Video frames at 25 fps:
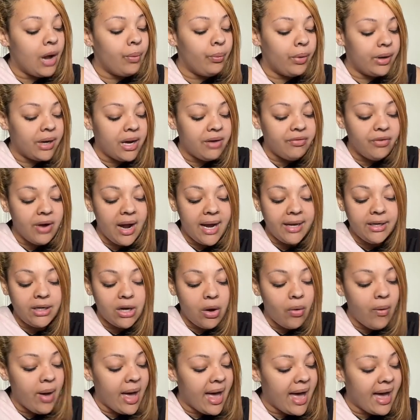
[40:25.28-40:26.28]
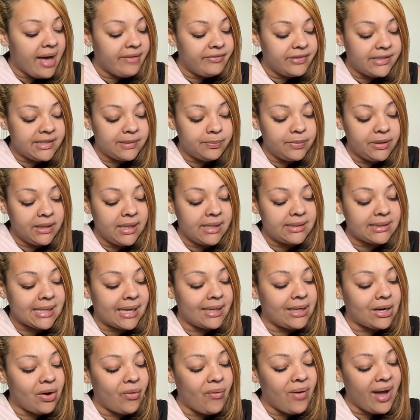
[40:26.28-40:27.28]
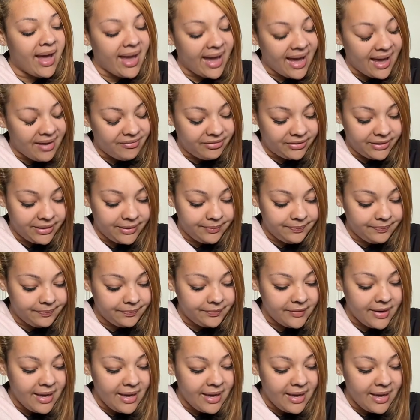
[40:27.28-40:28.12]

And whatever I don't have is because I don't have it.